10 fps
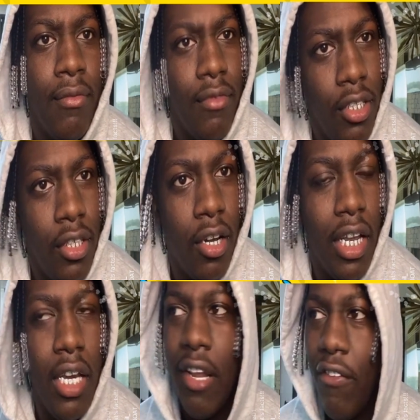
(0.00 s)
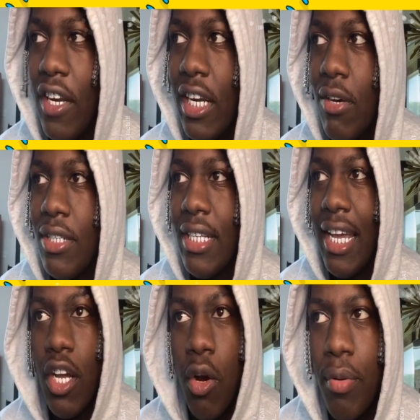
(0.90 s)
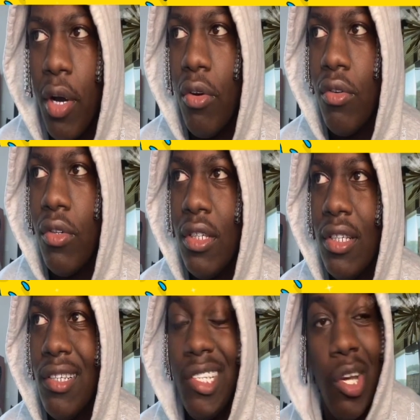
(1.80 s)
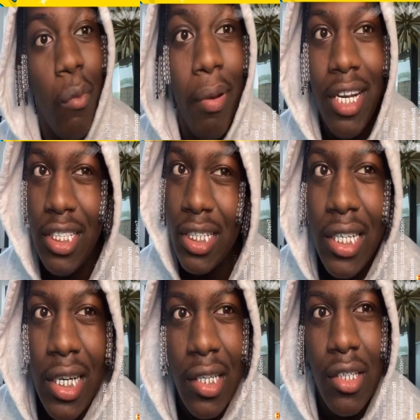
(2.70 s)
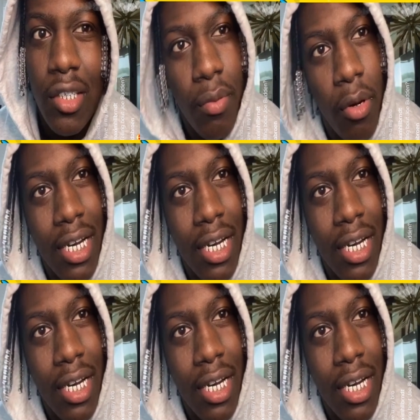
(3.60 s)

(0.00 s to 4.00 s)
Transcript: You know, he, was like, yo, bro, you don't paint your nails, bro.